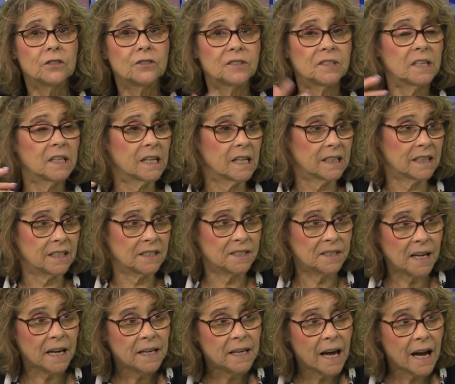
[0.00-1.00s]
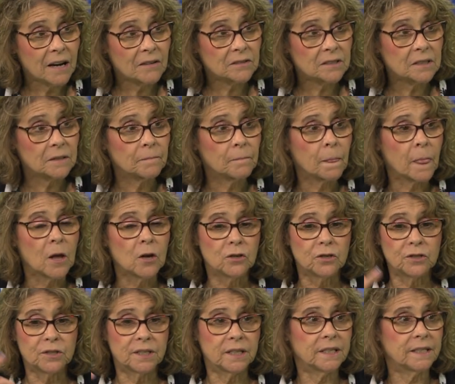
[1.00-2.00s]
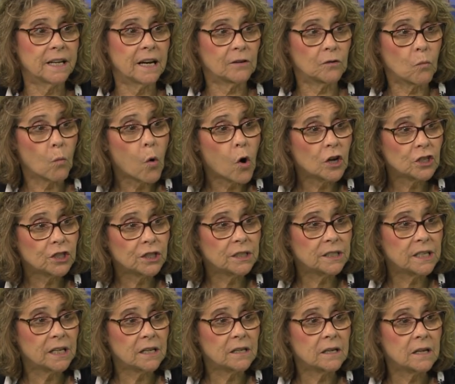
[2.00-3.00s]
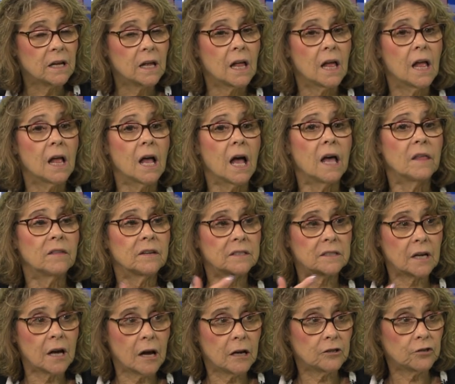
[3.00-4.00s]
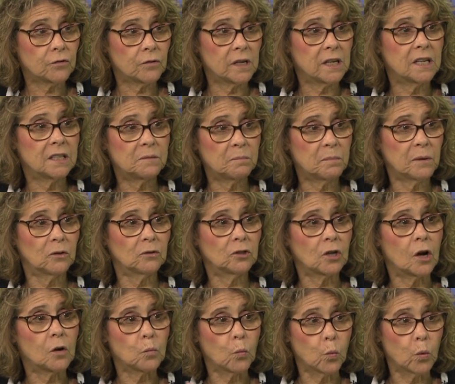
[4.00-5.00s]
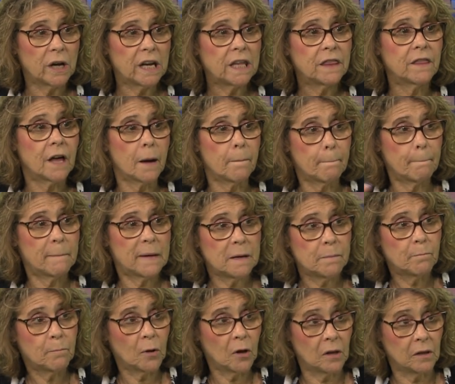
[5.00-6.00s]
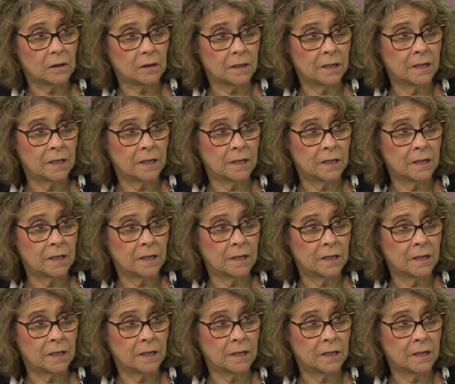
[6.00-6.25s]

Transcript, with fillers: You see it at the State House, you see it down in Washington, and this country is built on we the people.